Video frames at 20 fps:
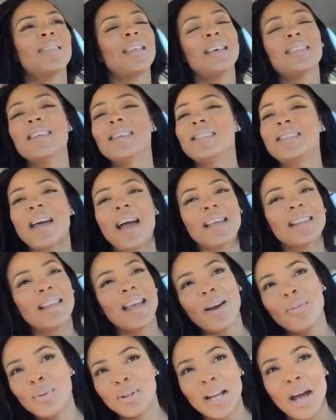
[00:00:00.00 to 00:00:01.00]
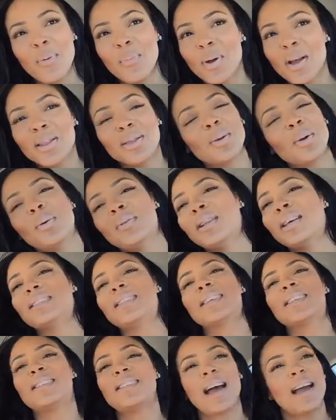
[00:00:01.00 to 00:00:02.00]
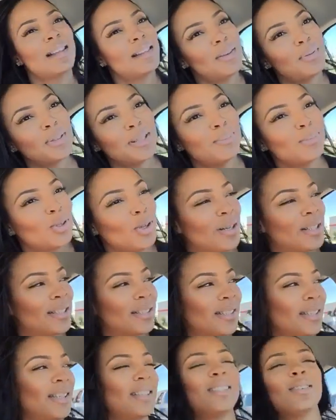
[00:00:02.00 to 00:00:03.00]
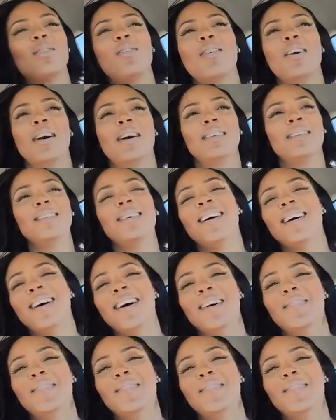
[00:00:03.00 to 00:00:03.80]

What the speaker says: that's exactly what I went through. And that's exactly what I'm trying to teach on